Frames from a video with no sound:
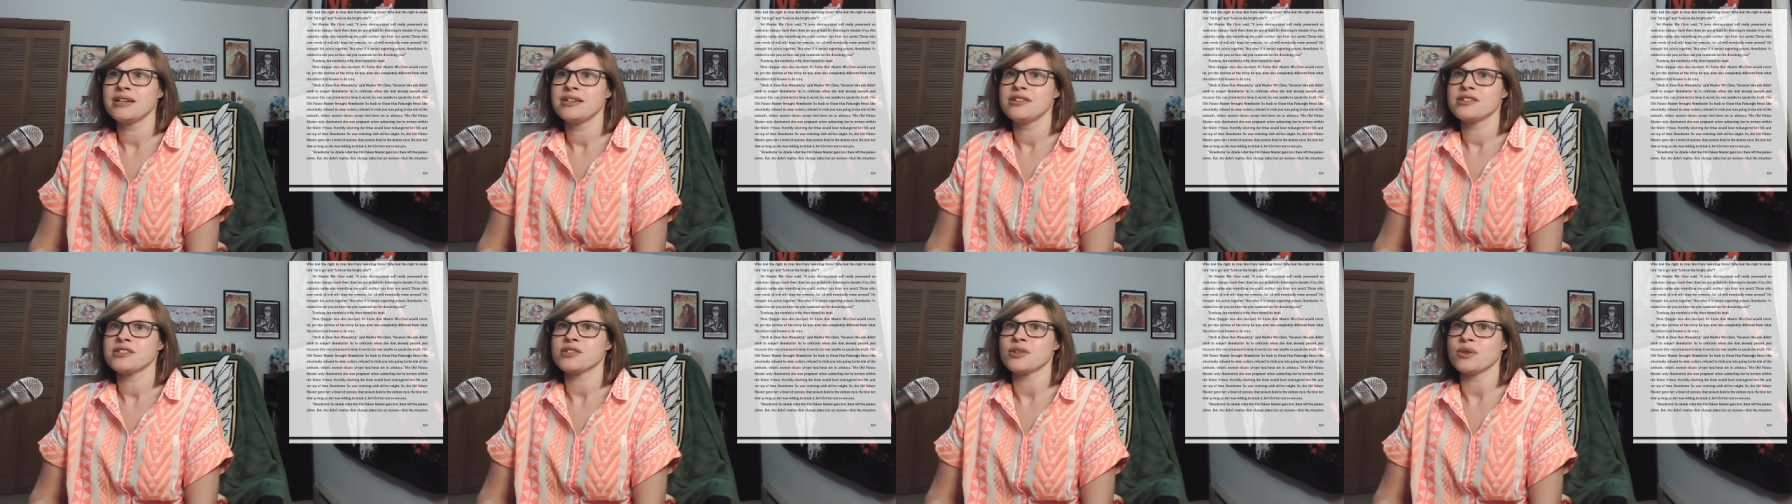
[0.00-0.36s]

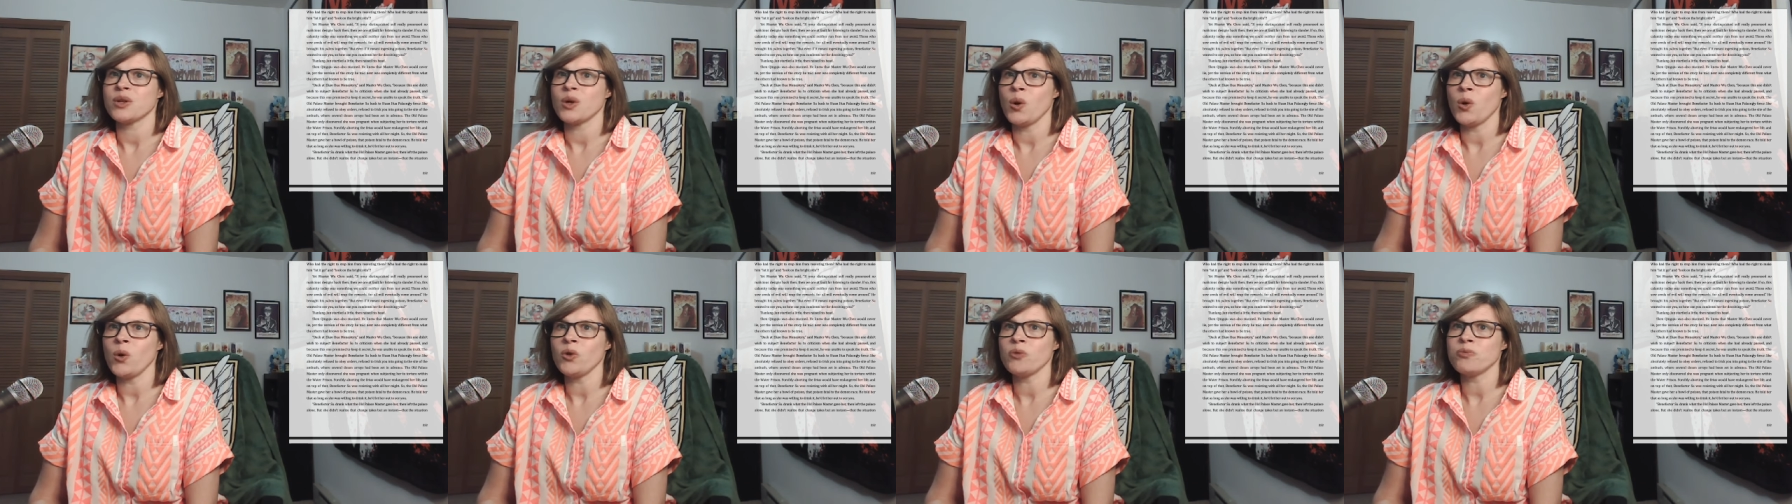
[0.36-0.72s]
So the
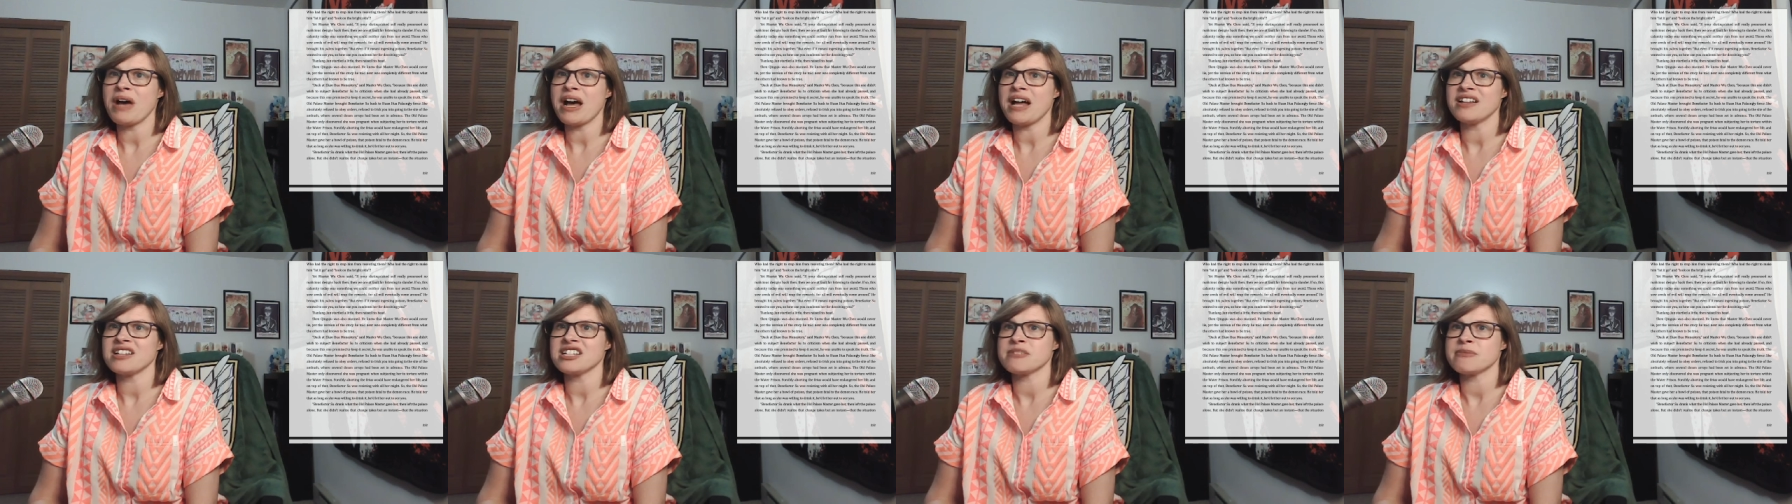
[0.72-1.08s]
old
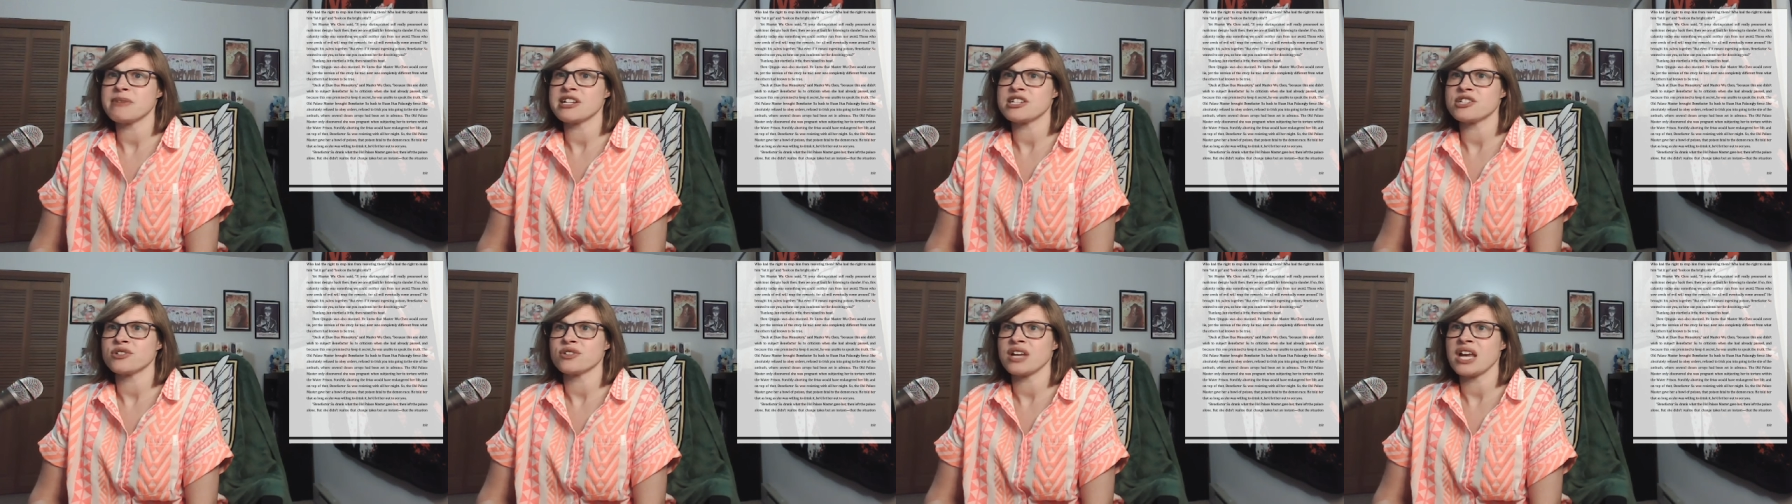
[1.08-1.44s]
palace
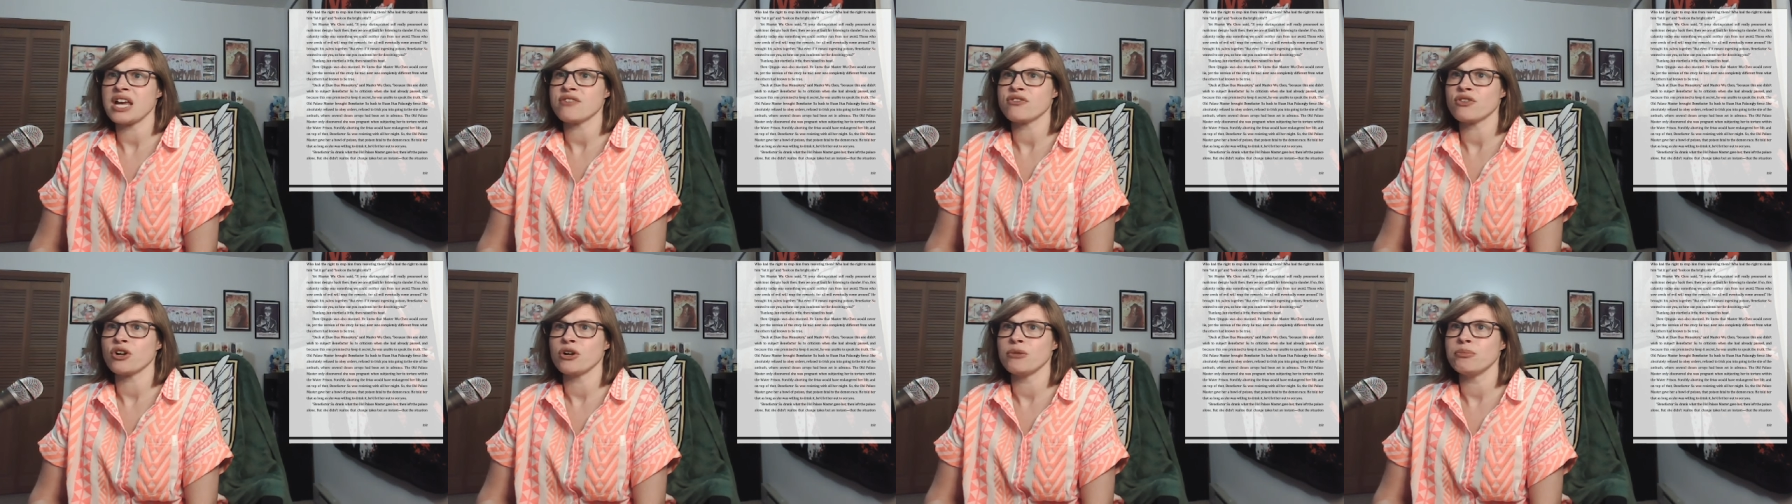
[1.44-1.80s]
master
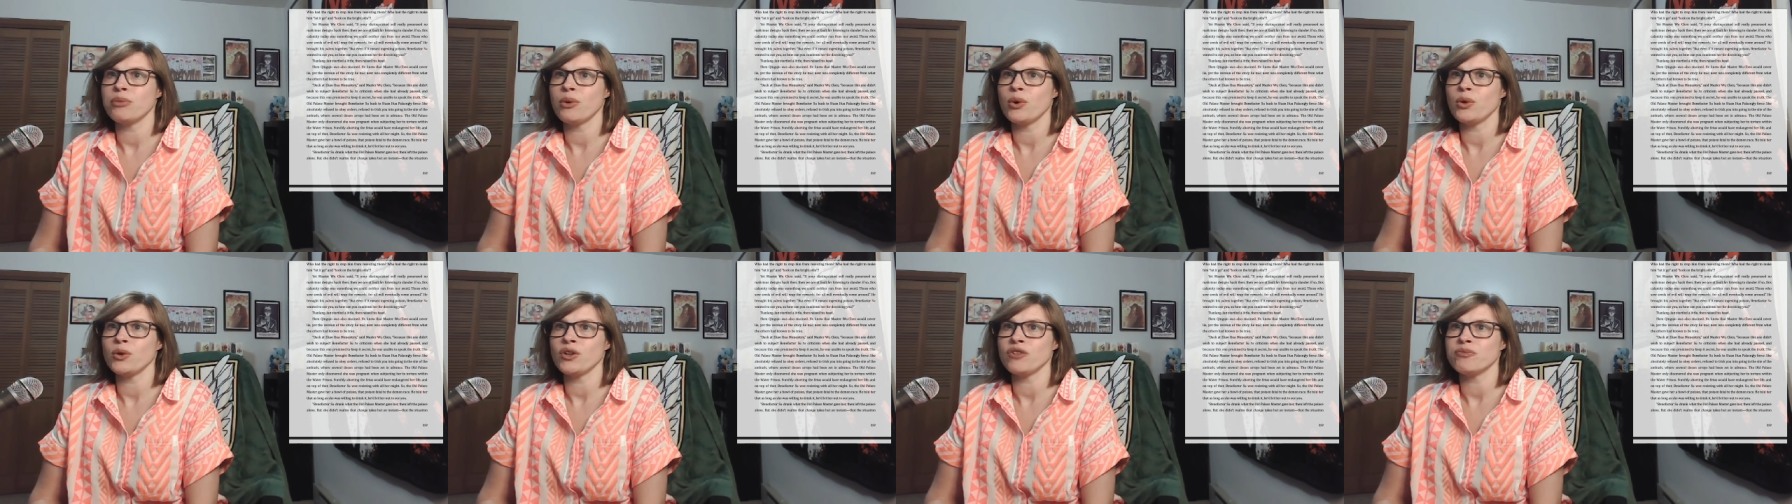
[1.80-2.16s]
gave her a
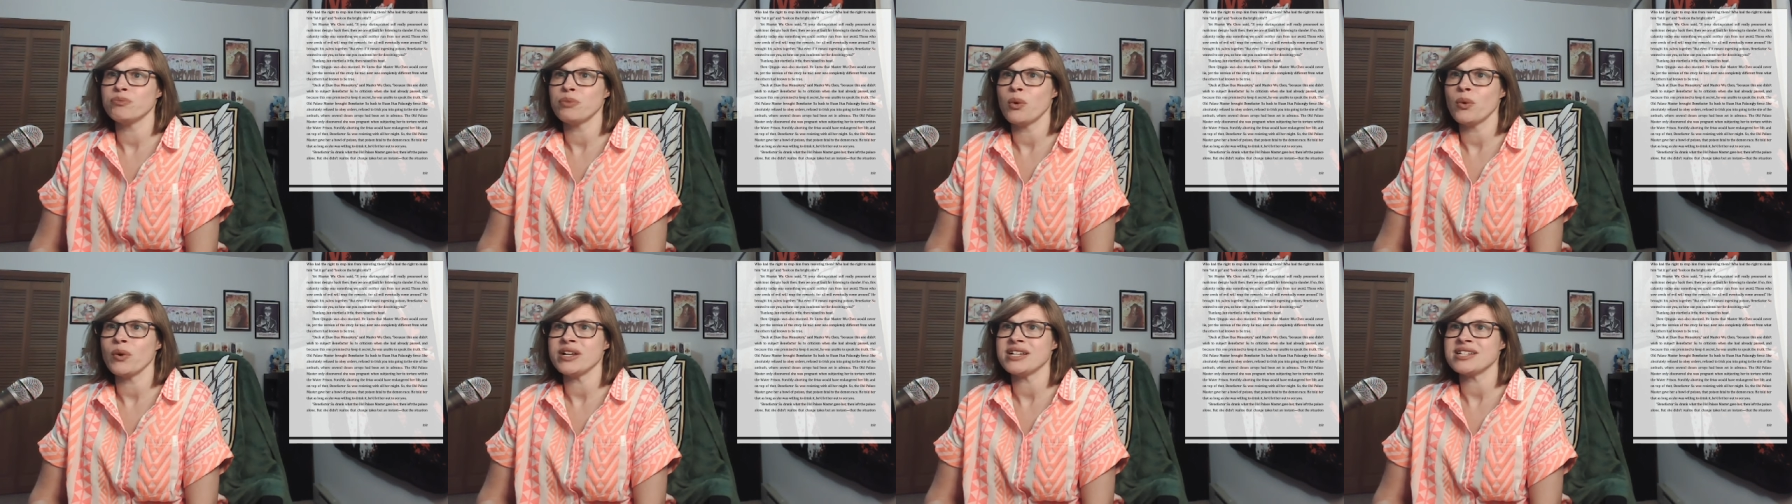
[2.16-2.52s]
bowl of
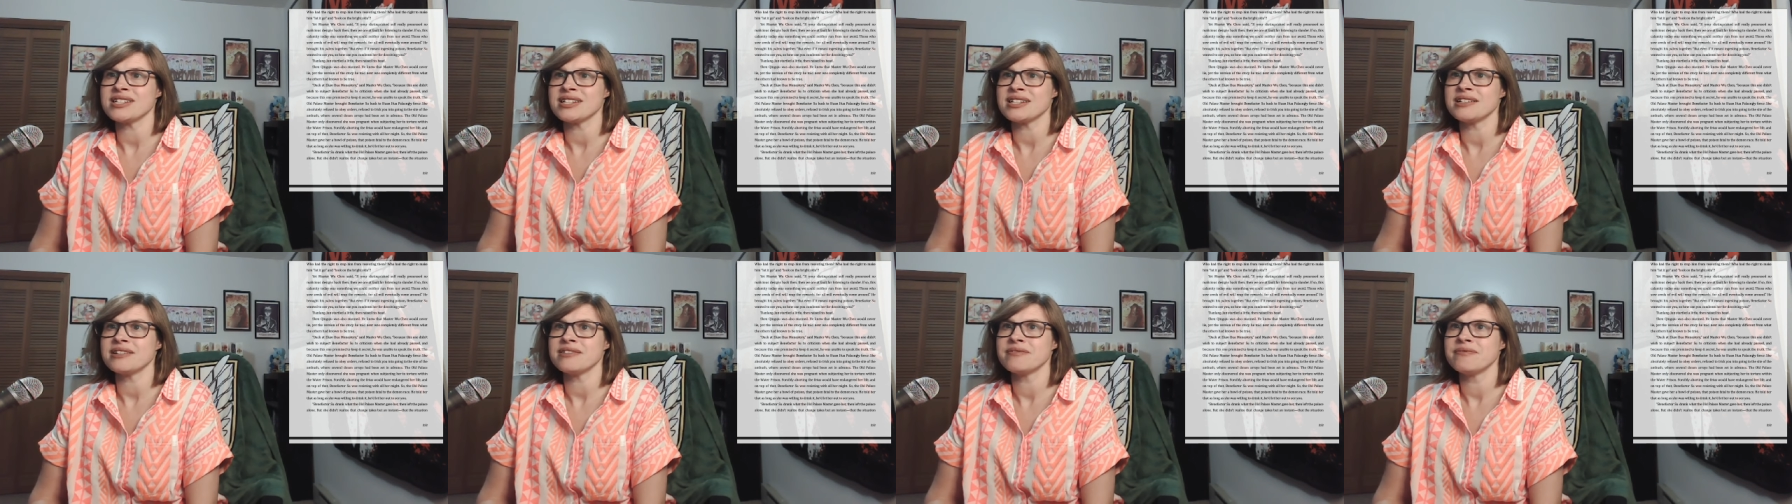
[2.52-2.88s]

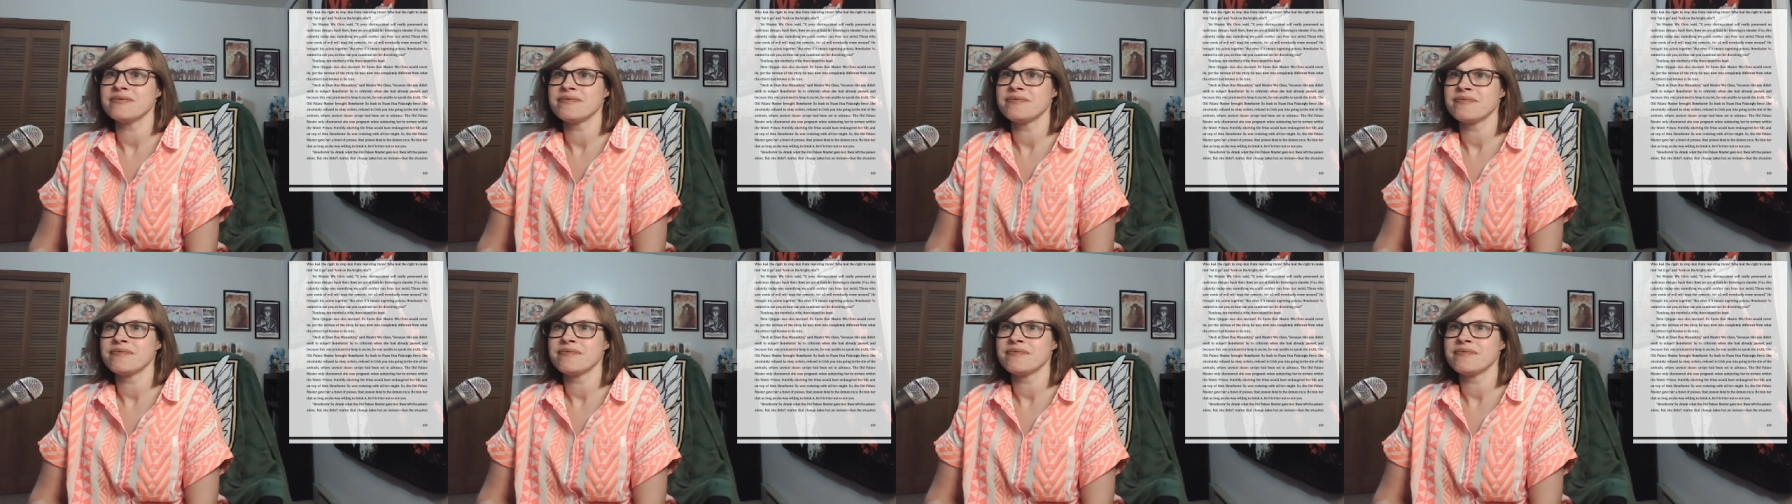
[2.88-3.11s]
poison,